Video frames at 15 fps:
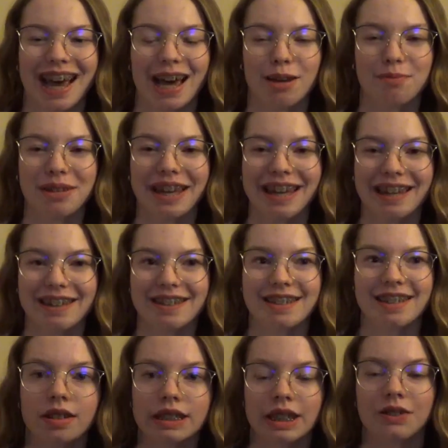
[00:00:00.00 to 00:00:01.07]
I'm Kate.
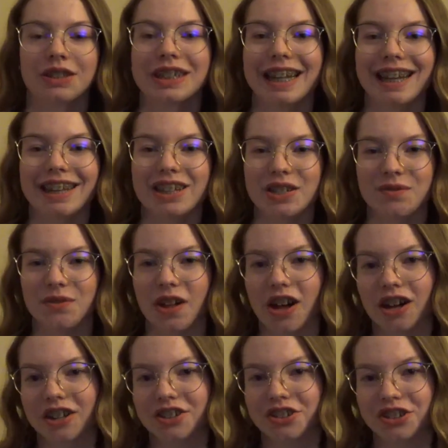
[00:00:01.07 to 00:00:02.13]
Now today is
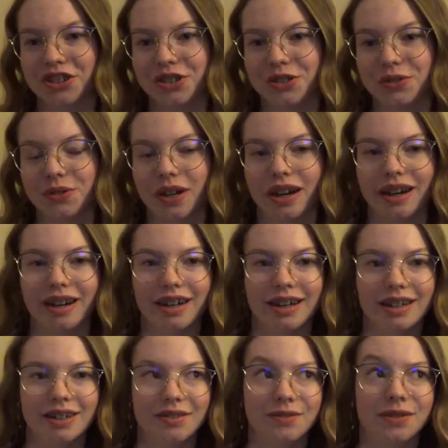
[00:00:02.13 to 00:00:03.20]
vlog 2
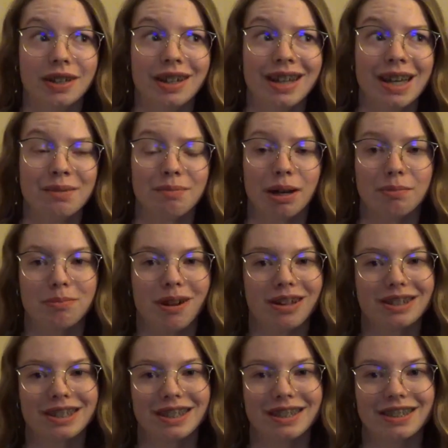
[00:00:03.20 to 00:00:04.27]
of my
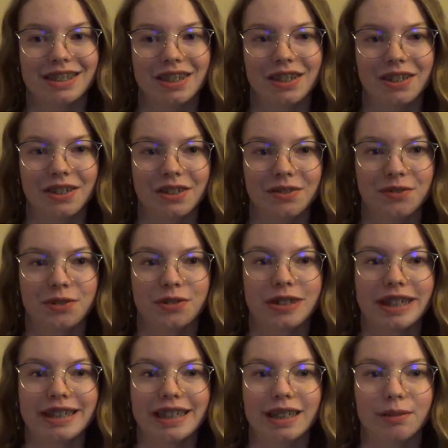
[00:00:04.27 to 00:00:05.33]
process of
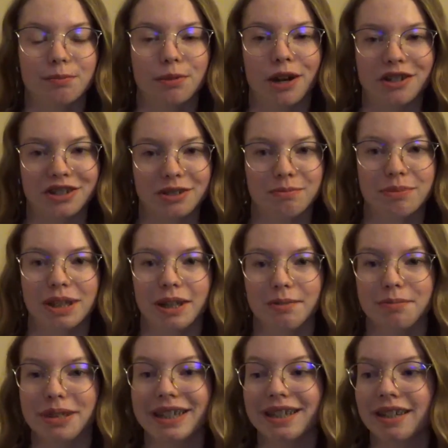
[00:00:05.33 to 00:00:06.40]
creating Project
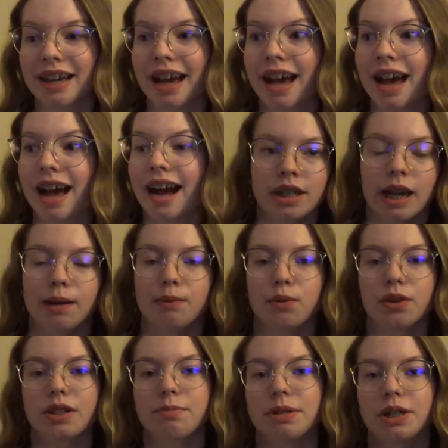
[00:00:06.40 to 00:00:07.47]
PIP. I'm
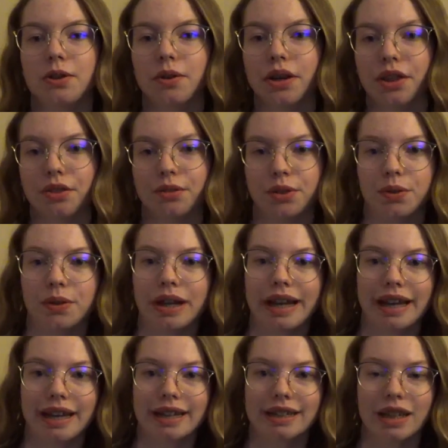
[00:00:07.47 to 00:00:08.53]
going to be going through
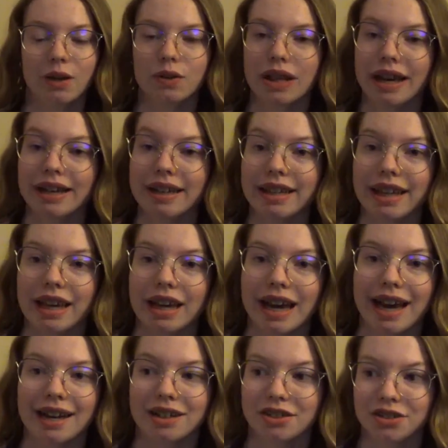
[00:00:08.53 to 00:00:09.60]
and outlining
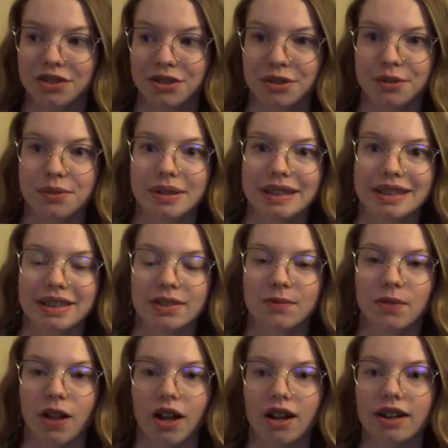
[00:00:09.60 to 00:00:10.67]
Act 2 in this
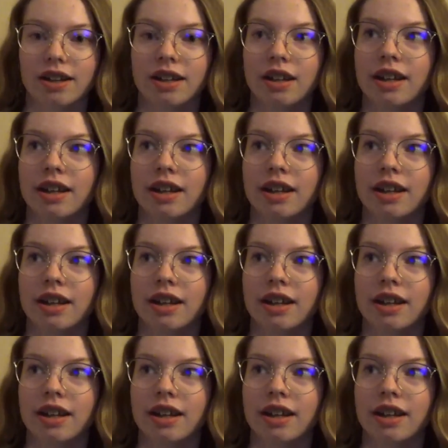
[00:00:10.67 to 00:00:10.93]
vlog.